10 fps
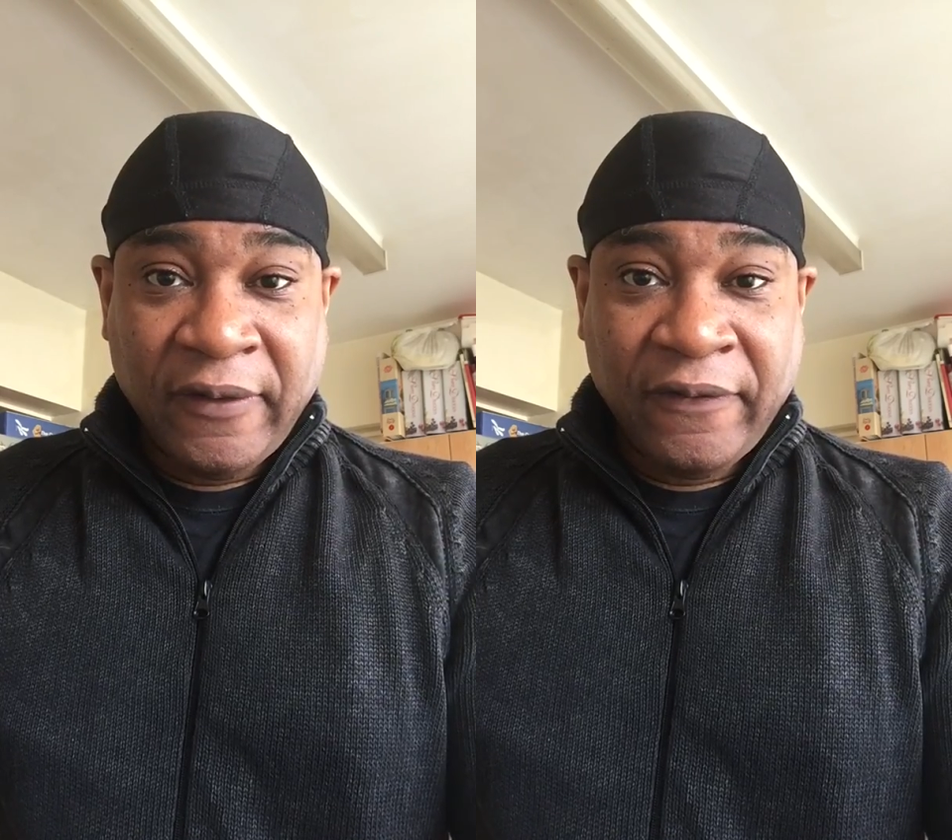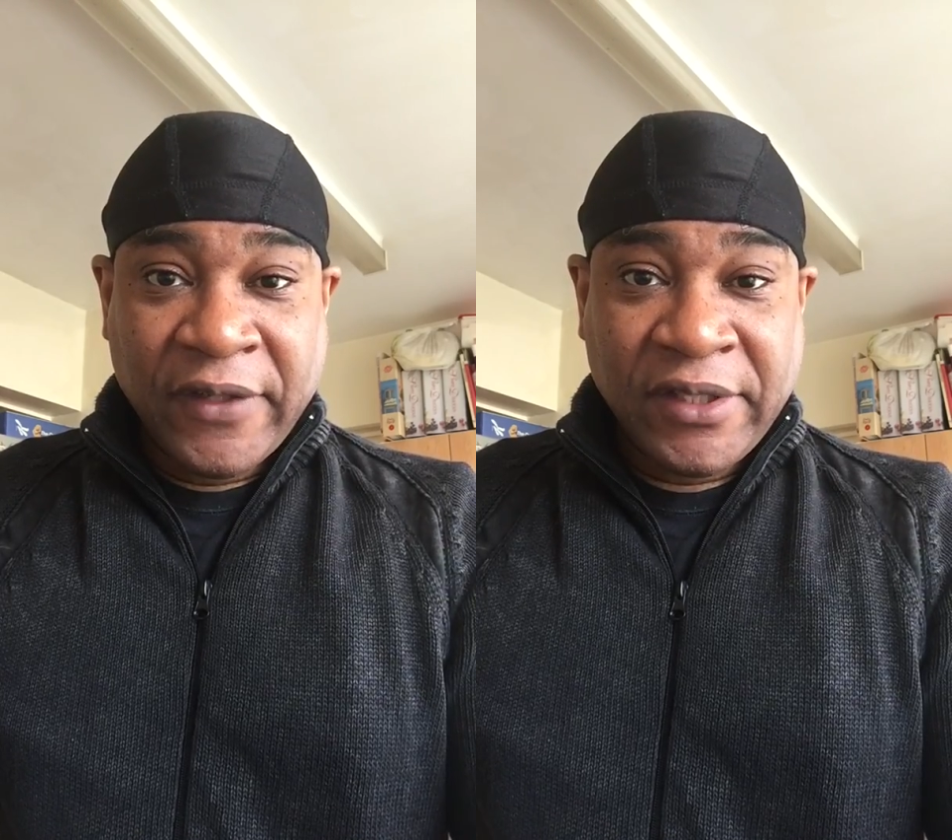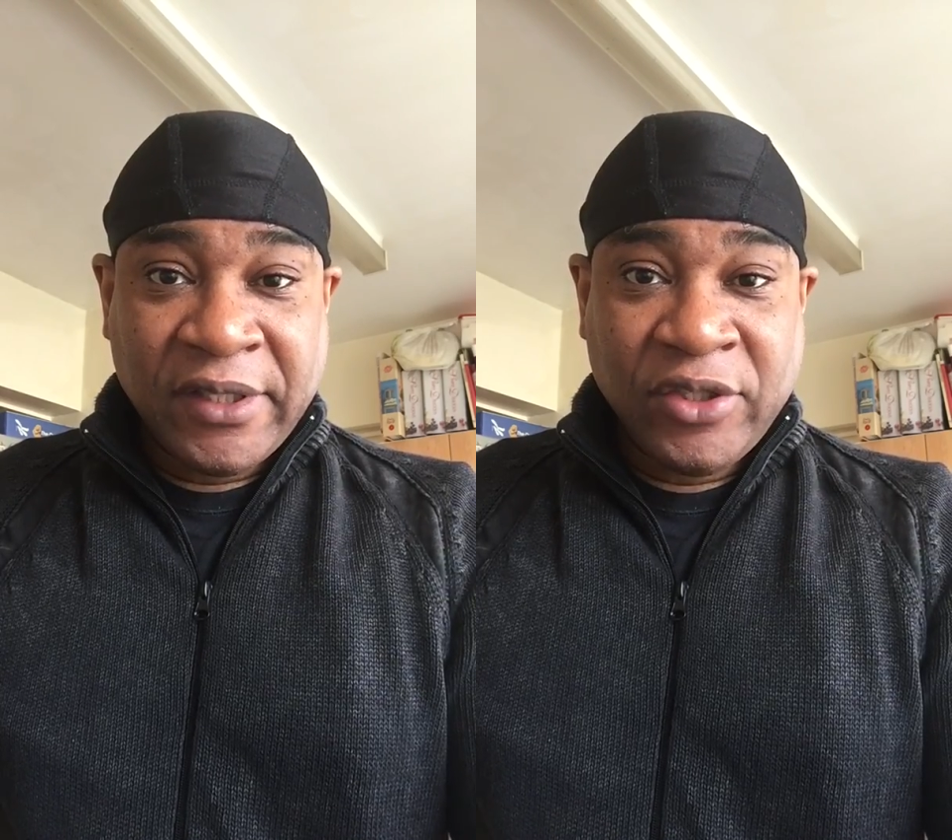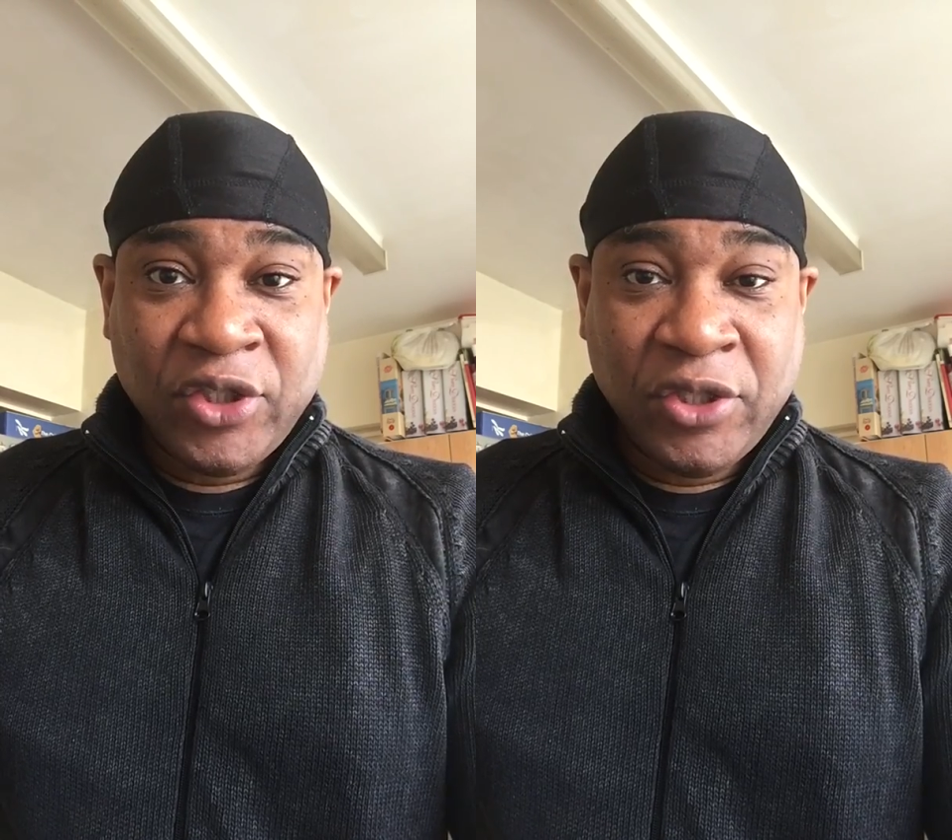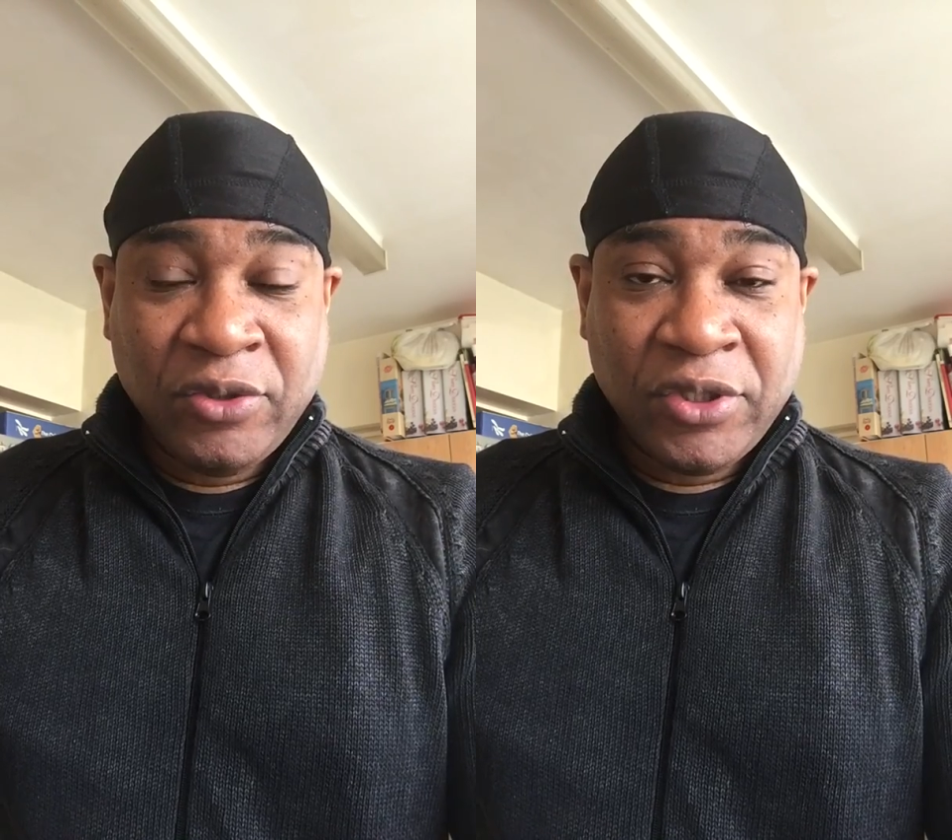visitors
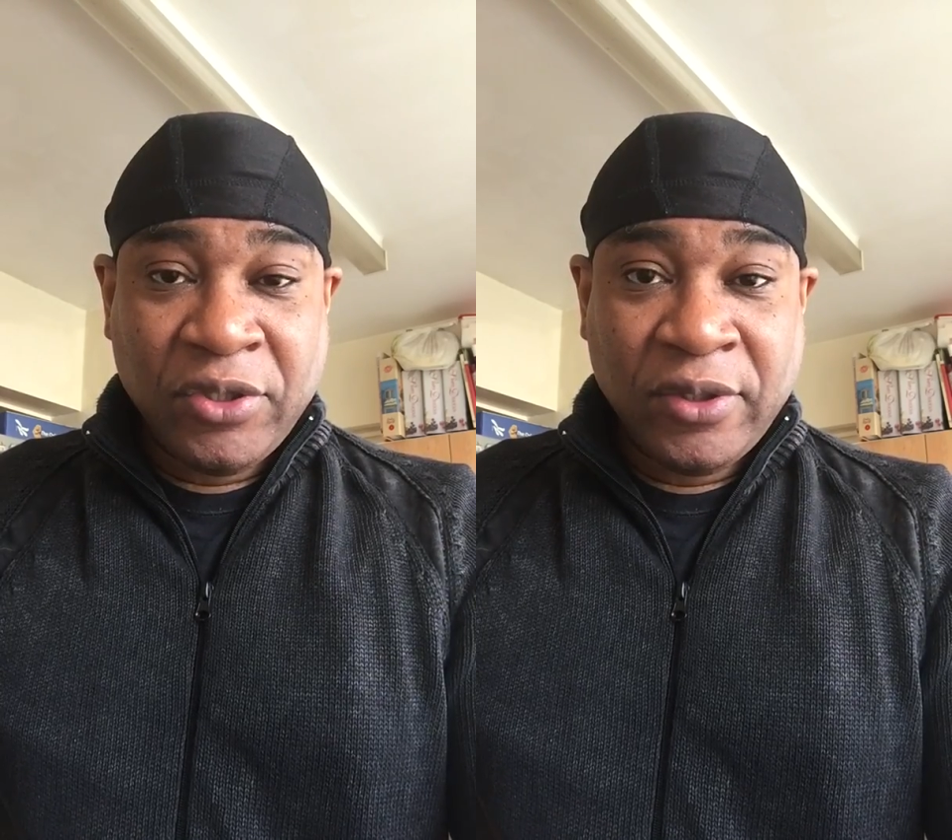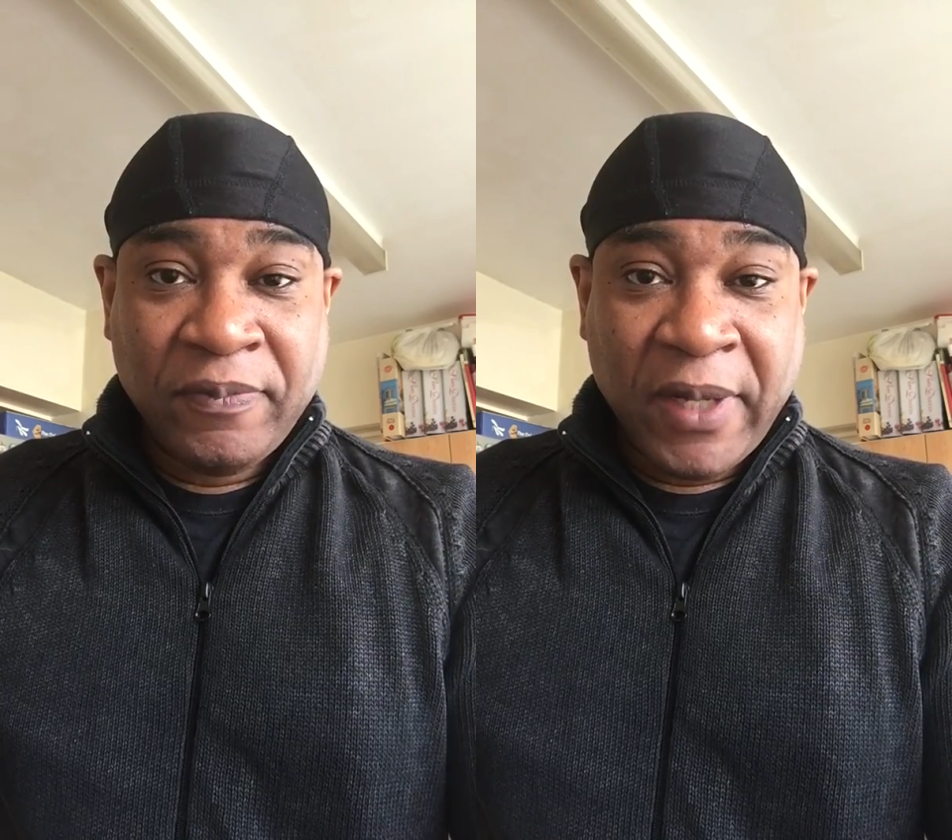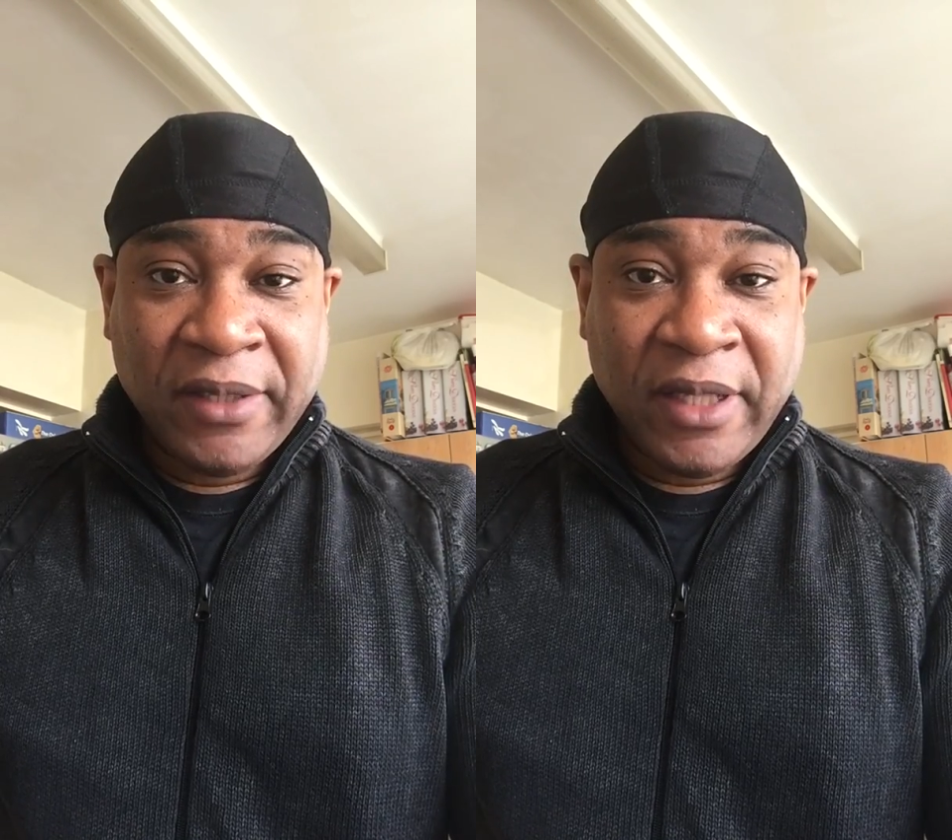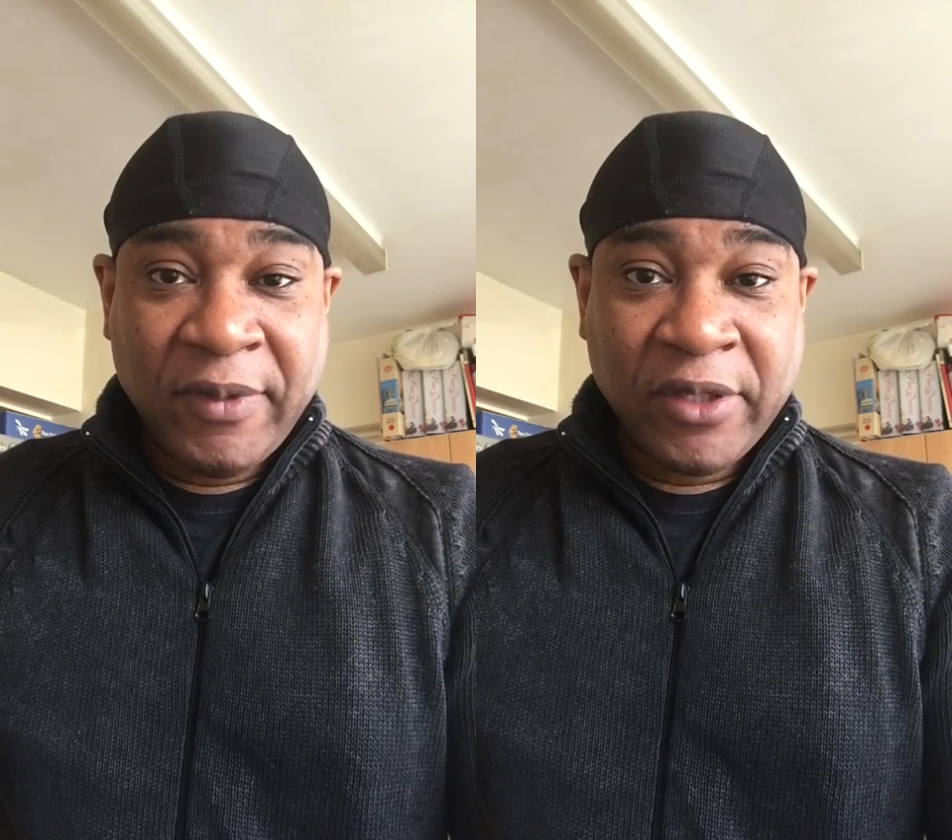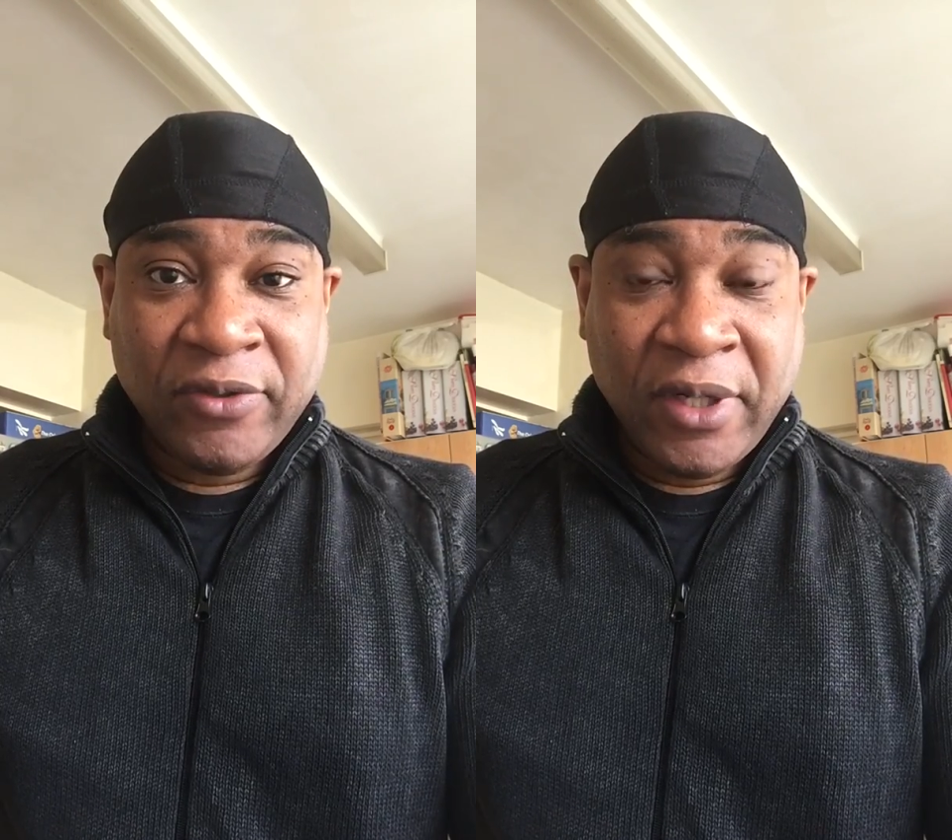due to the
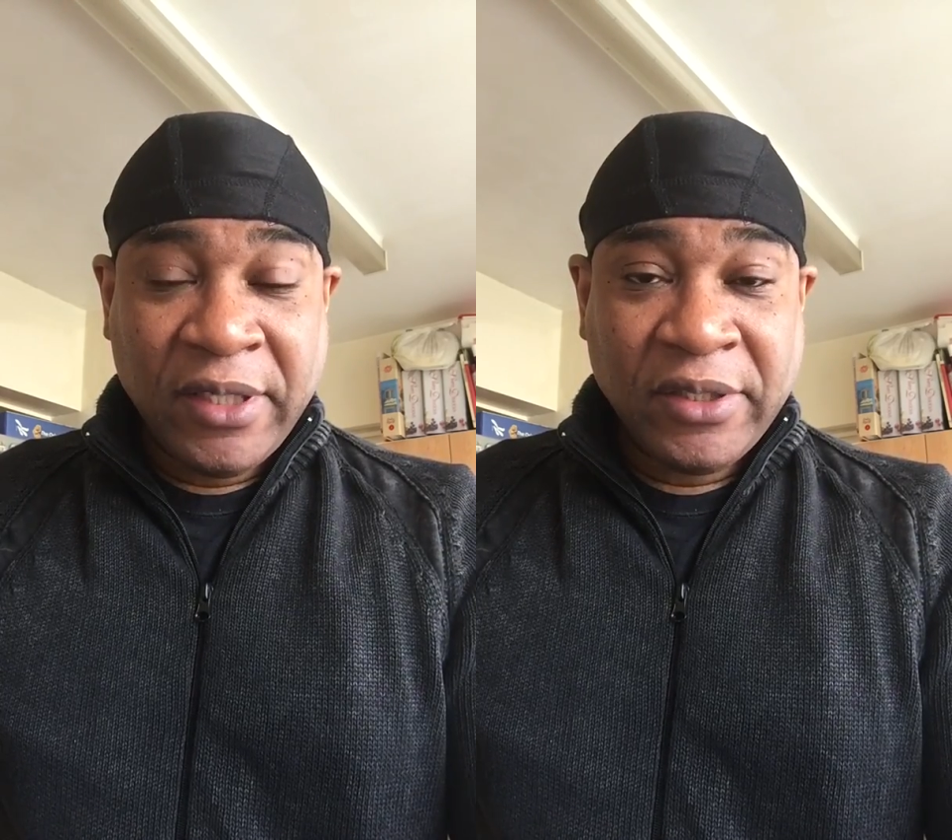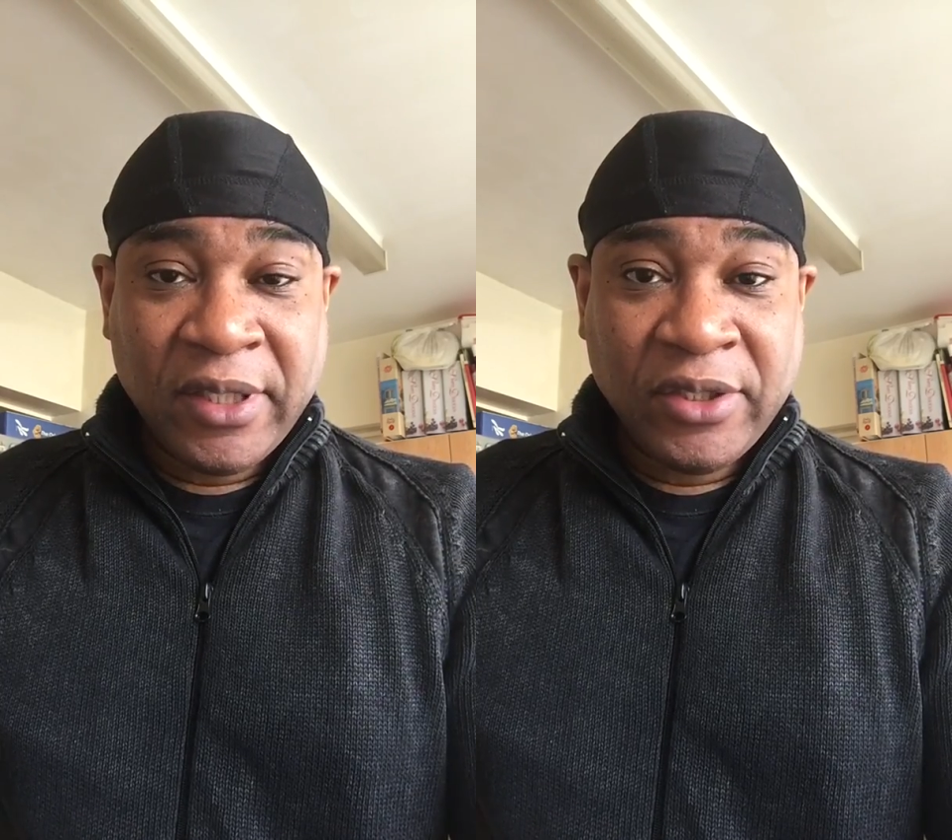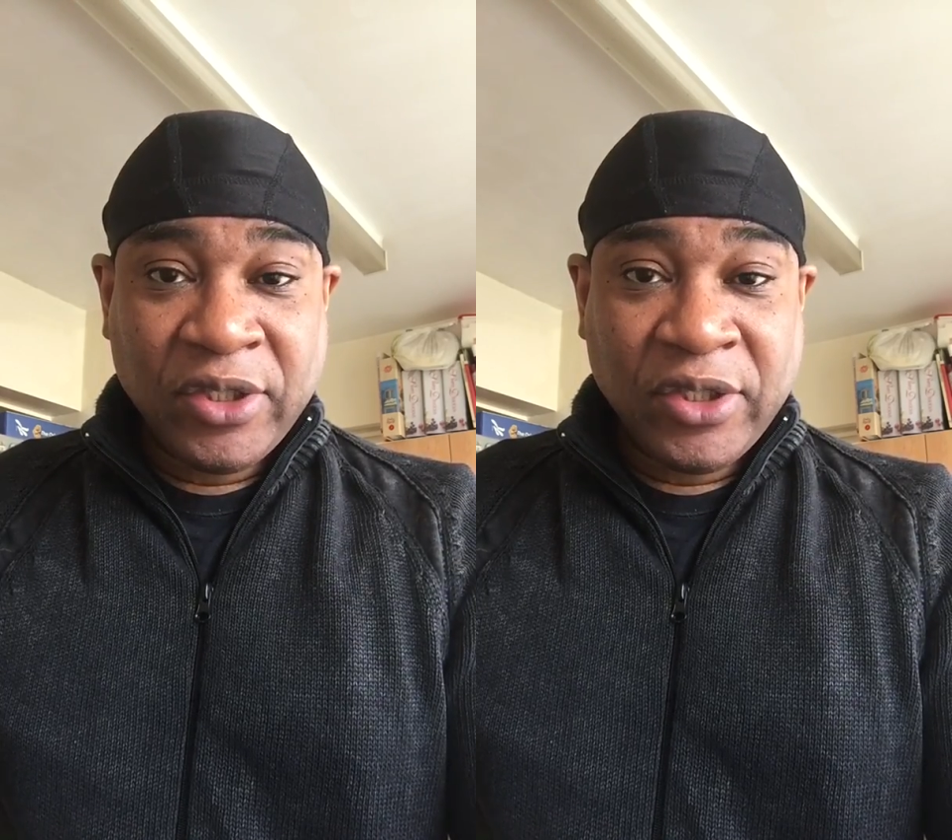pandemic crisis.